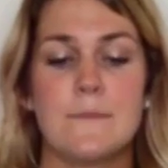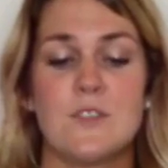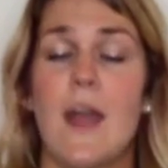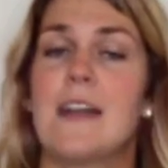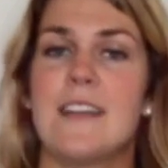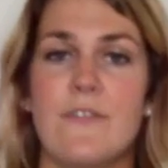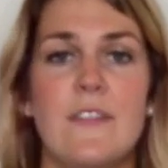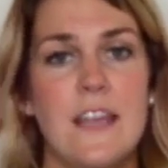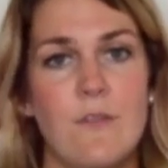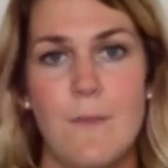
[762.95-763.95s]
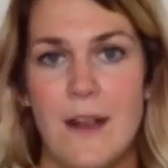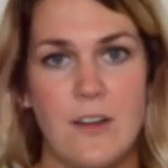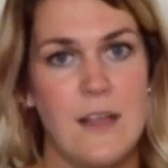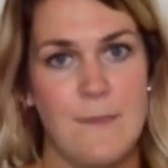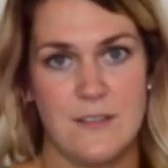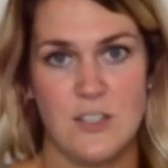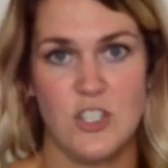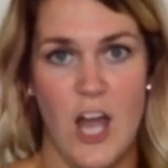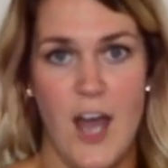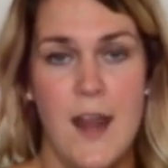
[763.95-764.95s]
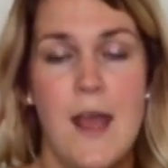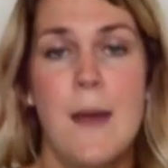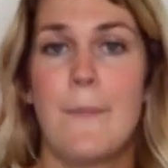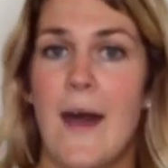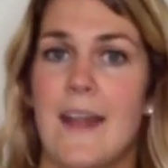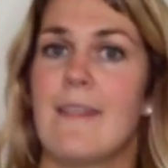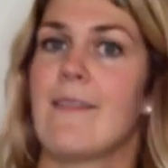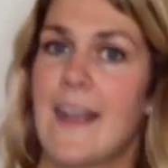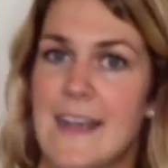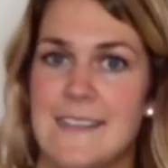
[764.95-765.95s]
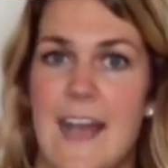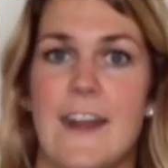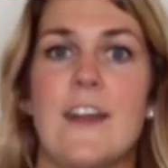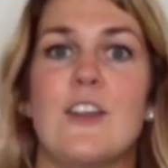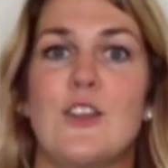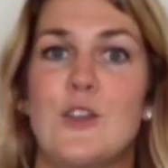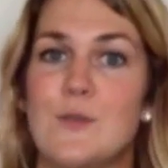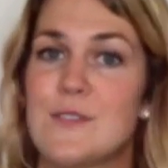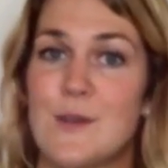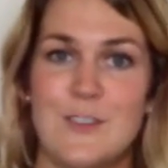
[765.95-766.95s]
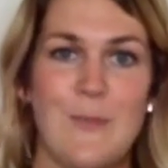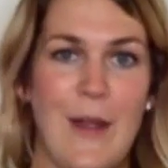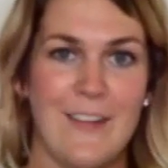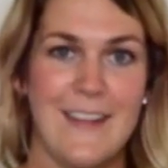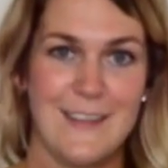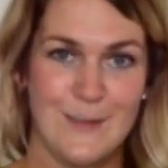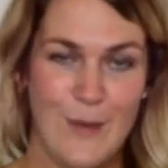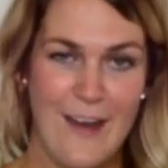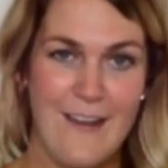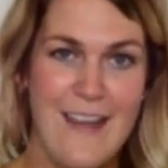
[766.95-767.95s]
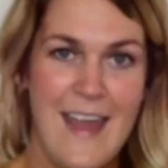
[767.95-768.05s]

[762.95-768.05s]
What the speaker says: So yeah, definitely give reminder emails a shot. But like I said, use those sparingly as well,